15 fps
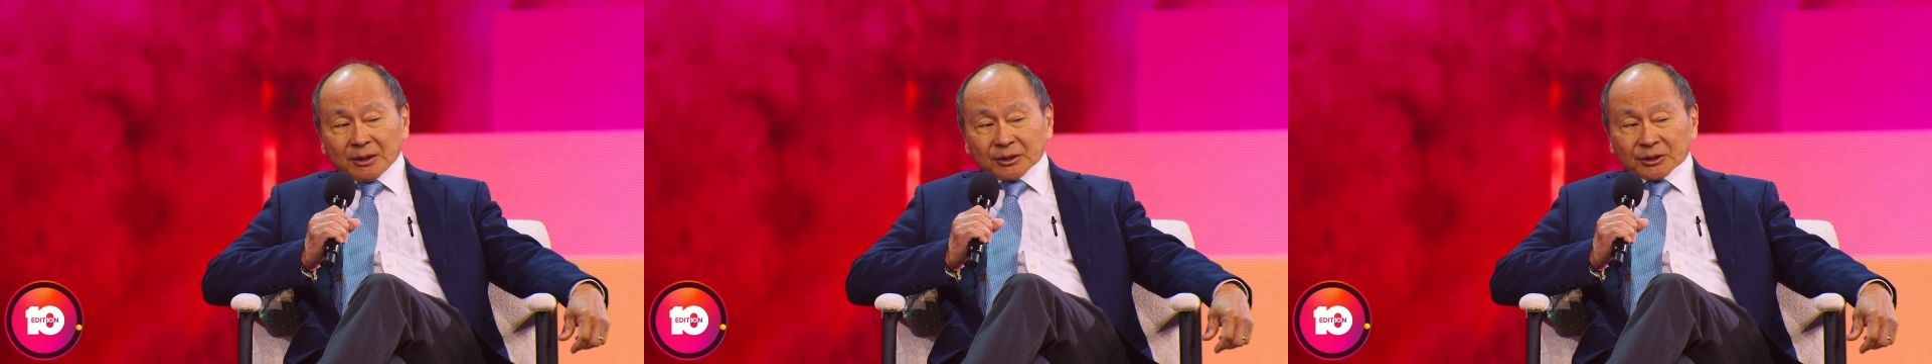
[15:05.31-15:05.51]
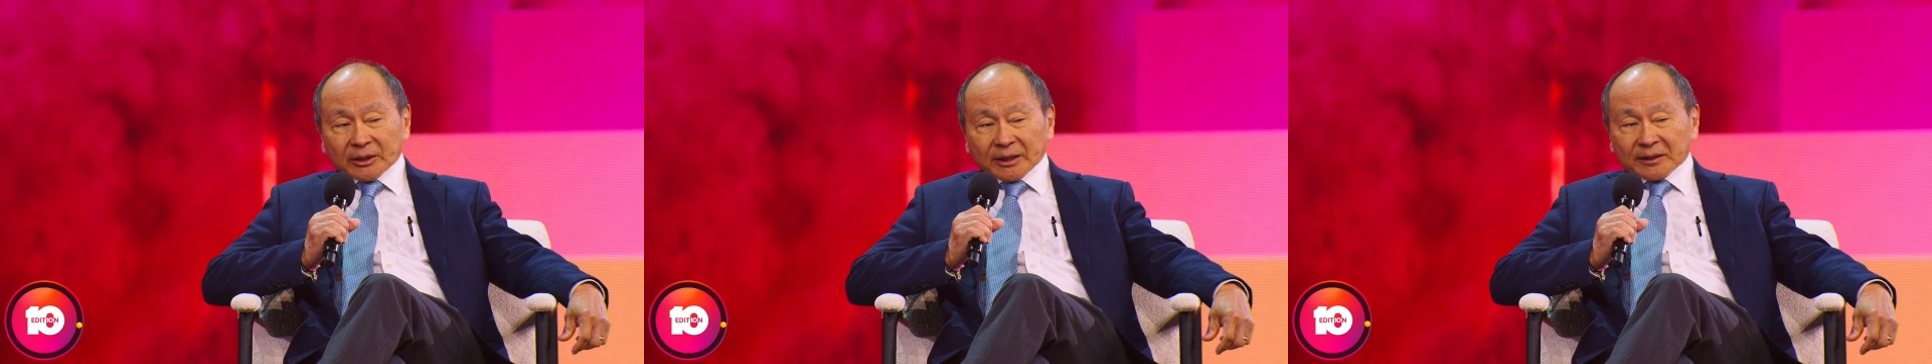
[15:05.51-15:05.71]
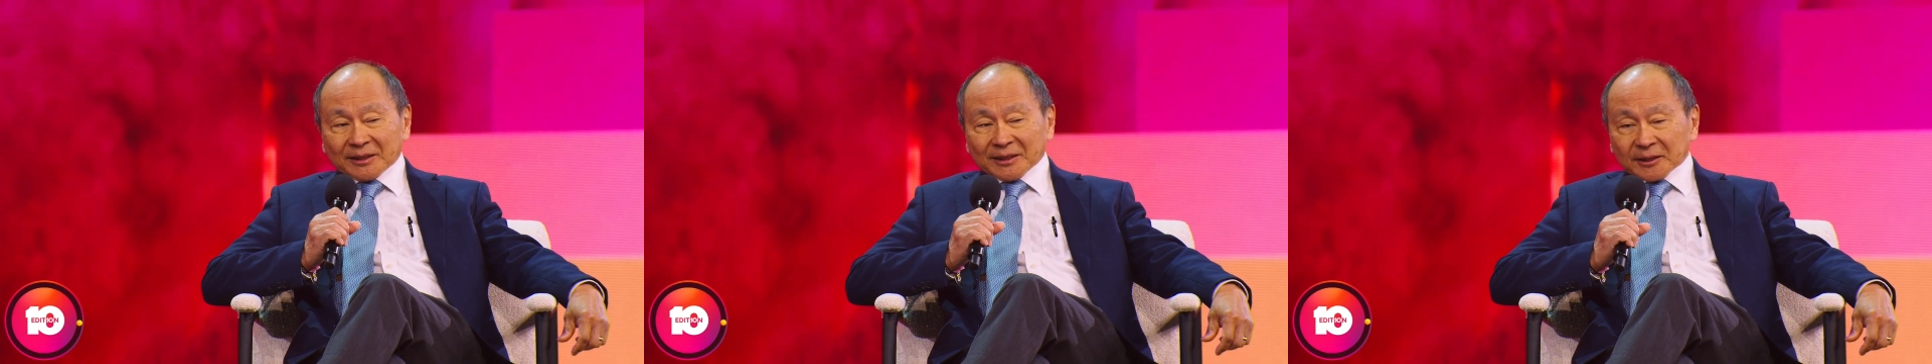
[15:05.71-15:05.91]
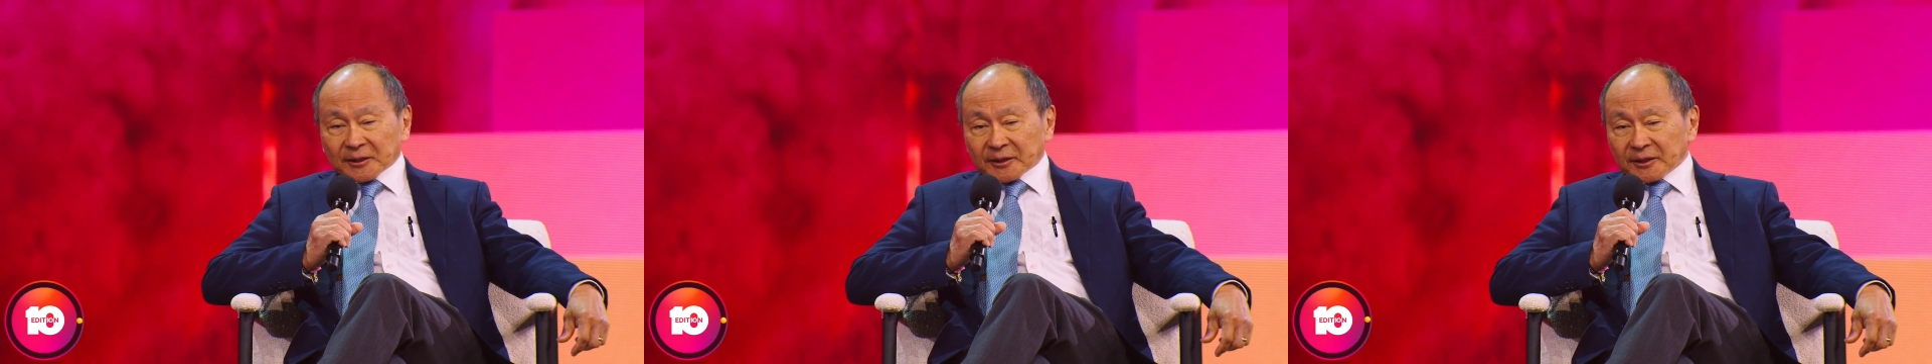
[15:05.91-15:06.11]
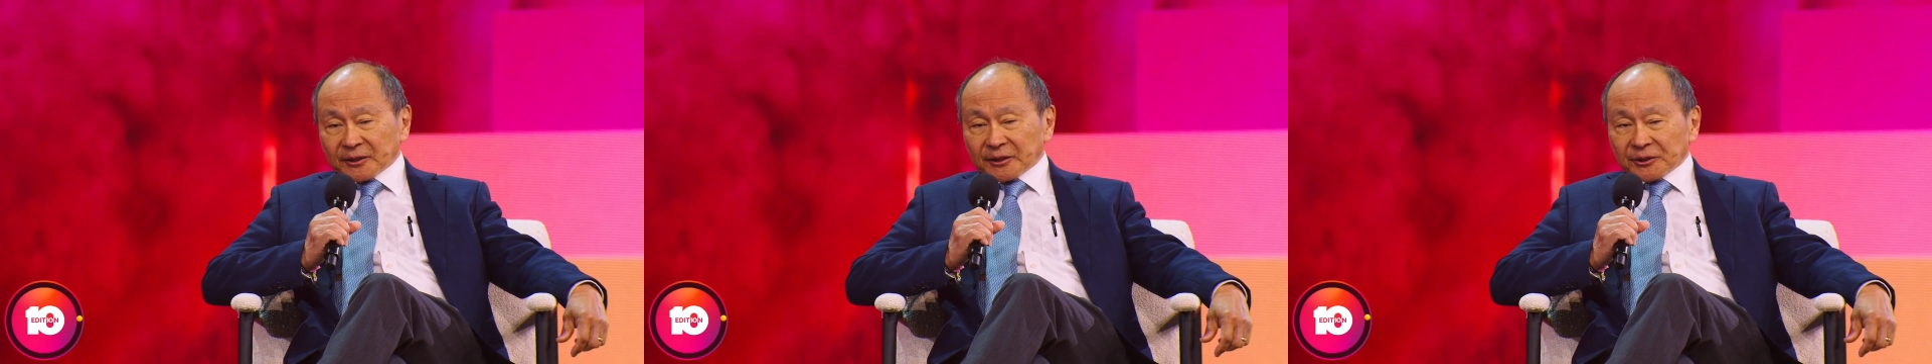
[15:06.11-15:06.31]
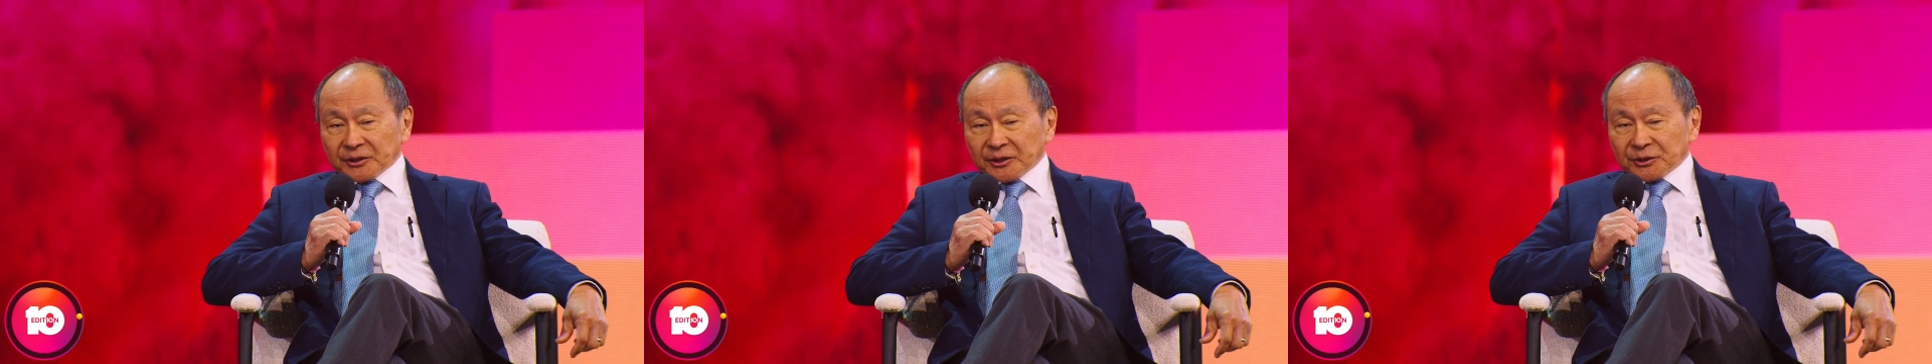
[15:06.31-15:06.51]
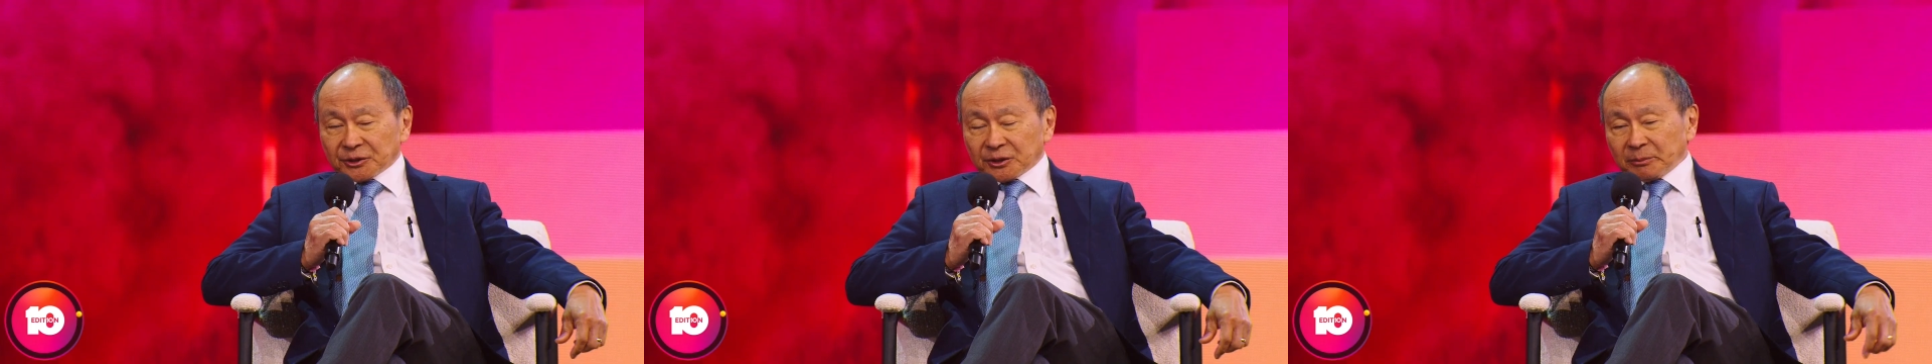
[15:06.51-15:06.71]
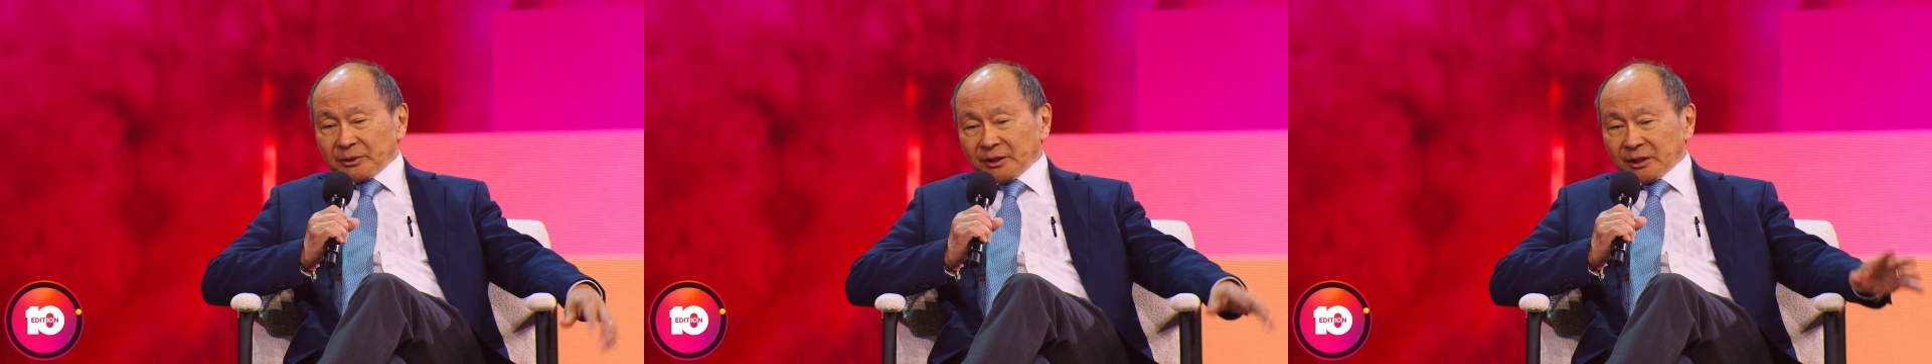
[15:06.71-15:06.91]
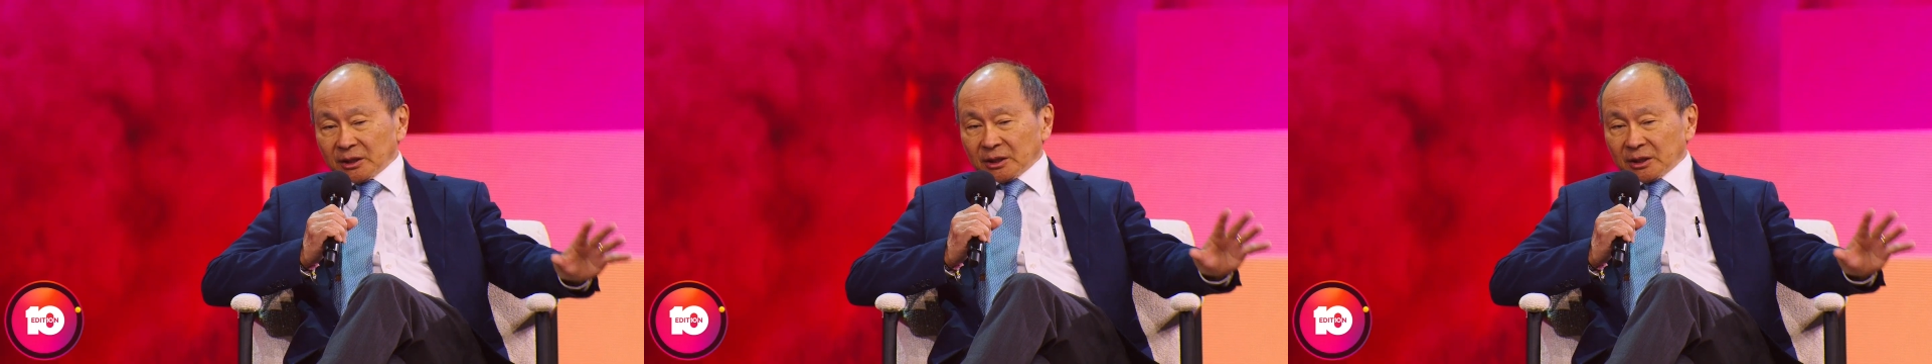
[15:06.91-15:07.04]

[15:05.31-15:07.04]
So I think that there needs to be